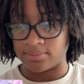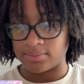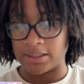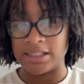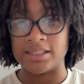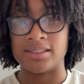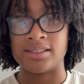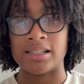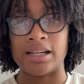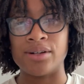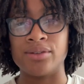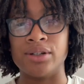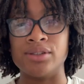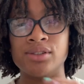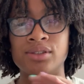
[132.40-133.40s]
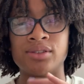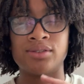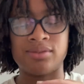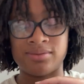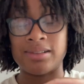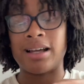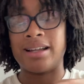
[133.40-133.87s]
it's not
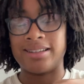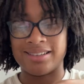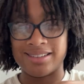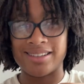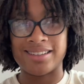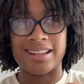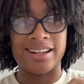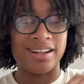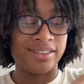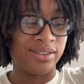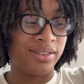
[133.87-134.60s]
that I don't